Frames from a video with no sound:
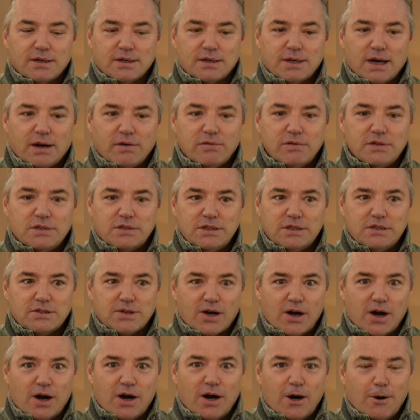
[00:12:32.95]
currencies
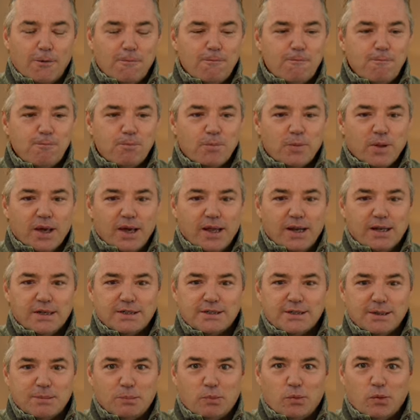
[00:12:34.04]
are, and at
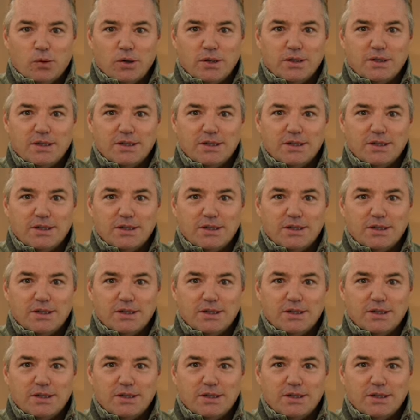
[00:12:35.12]
some point